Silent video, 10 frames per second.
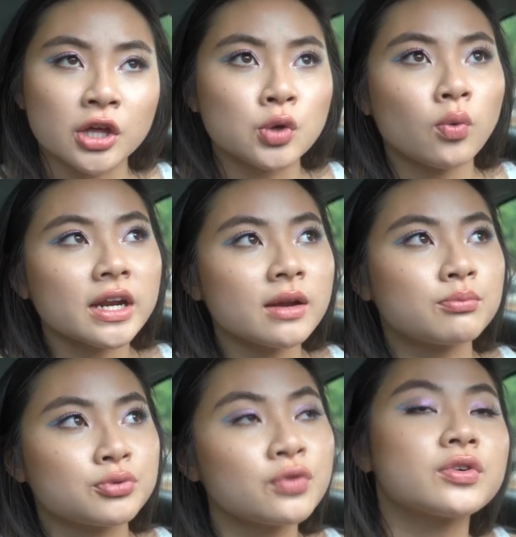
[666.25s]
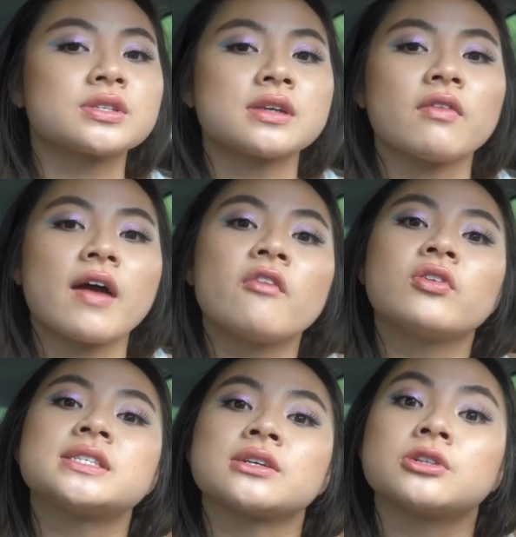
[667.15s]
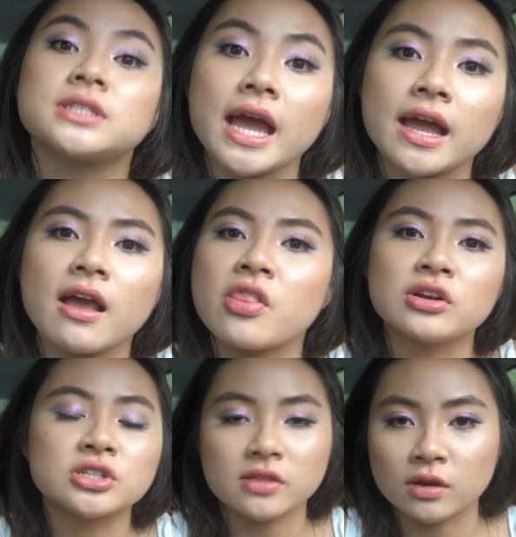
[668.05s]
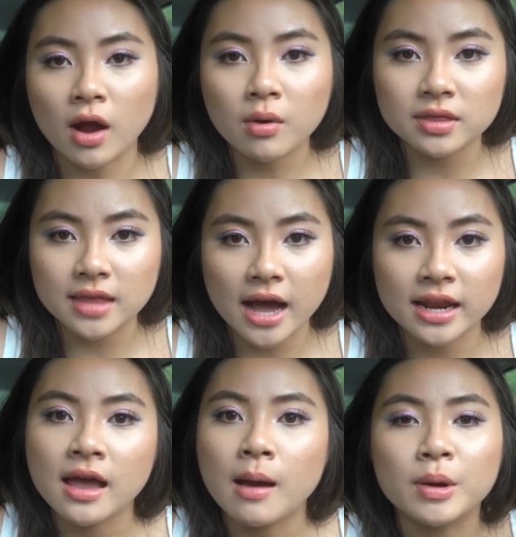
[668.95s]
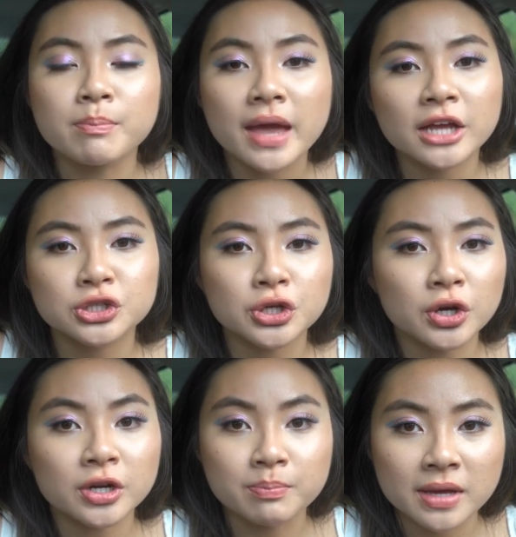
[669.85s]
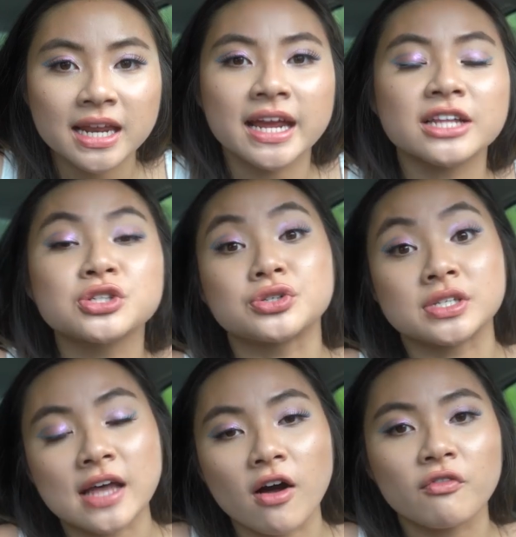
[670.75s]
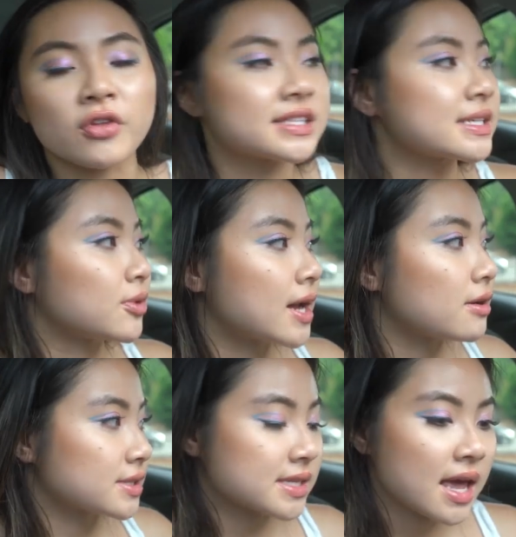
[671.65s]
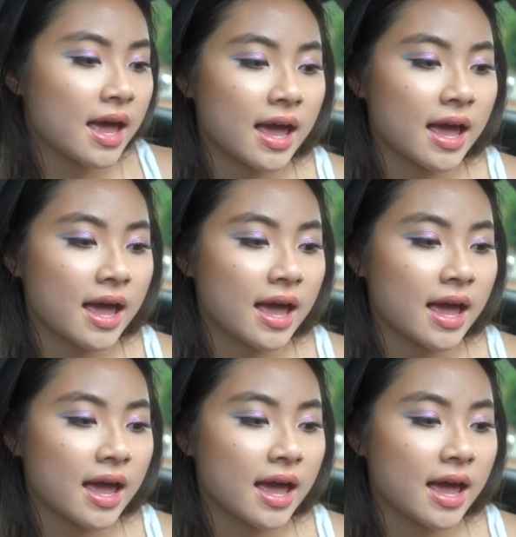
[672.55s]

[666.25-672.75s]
You want to improve yourself every single day, and there's nothing wrong with that, but make sure you're competing against yourself, not someone else.